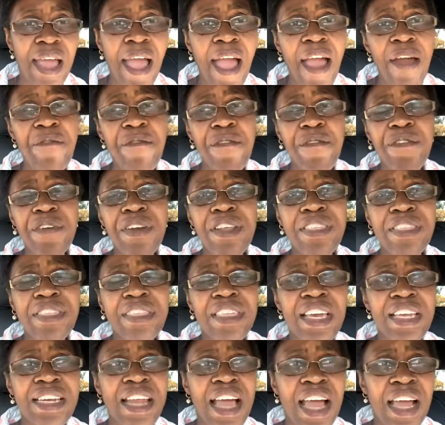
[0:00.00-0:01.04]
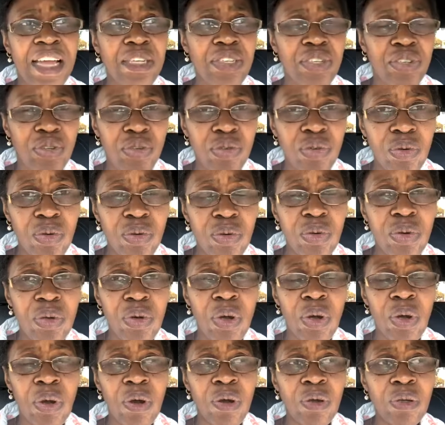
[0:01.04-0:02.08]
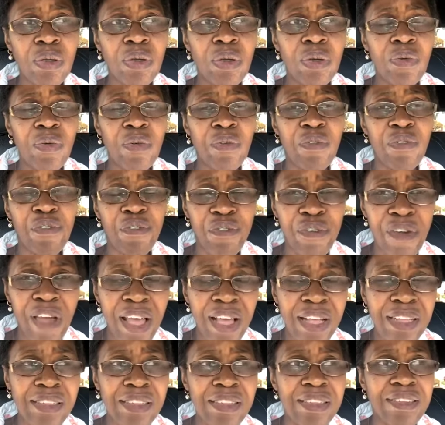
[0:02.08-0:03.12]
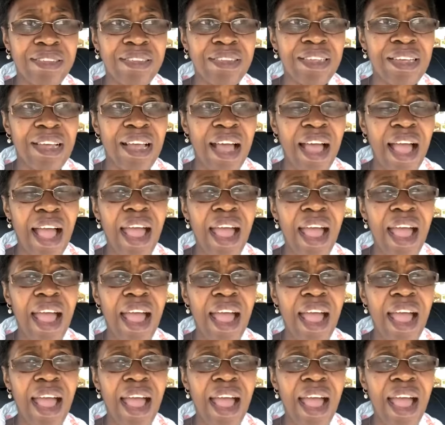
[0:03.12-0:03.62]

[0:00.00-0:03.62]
Everything I do fails.